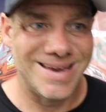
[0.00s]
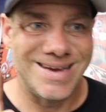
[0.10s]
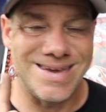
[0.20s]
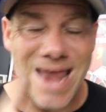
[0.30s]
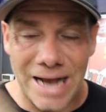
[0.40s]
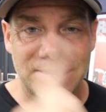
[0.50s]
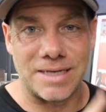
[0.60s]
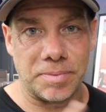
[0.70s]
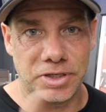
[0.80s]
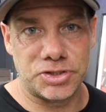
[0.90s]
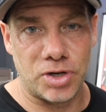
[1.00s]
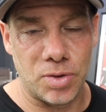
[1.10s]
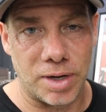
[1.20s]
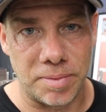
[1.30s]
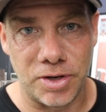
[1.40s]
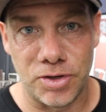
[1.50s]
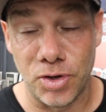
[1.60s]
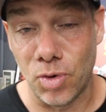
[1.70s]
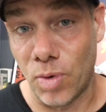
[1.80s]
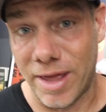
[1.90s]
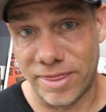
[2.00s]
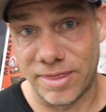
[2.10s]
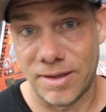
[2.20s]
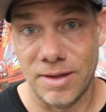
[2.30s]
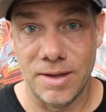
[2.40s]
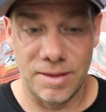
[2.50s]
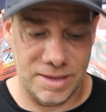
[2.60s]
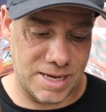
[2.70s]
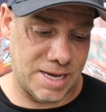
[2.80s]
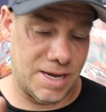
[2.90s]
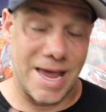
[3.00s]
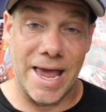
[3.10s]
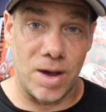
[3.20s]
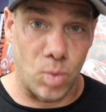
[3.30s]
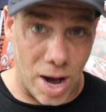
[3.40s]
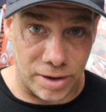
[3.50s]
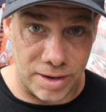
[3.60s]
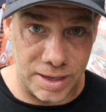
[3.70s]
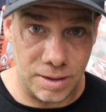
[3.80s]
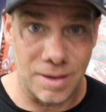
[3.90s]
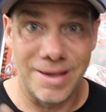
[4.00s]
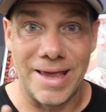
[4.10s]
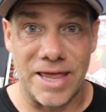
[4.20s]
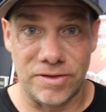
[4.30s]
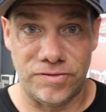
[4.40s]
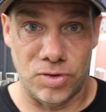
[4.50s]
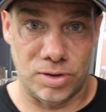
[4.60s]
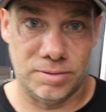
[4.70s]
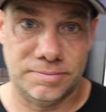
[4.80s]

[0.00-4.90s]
Next, I'm going to show you what I'm going to do with the wiring and the fuel.